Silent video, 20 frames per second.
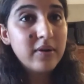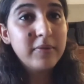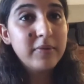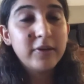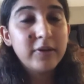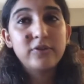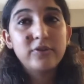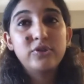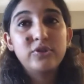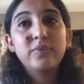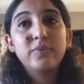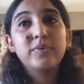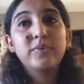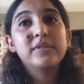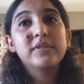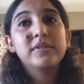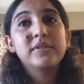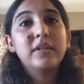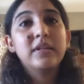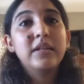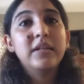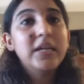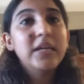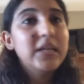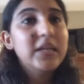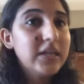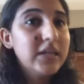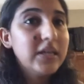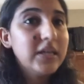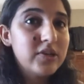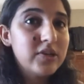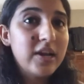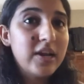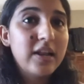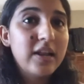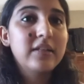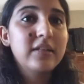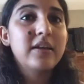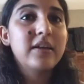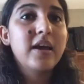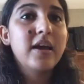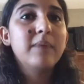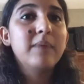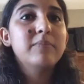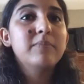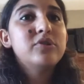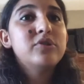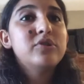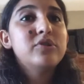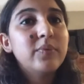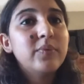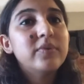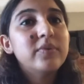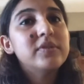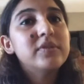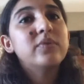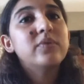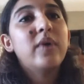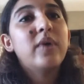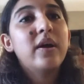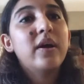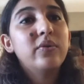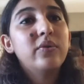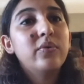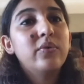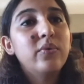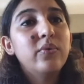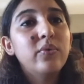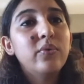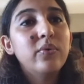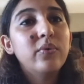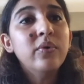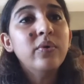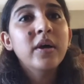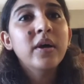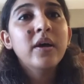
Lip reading: because she was leading Israel at the time, she was the one who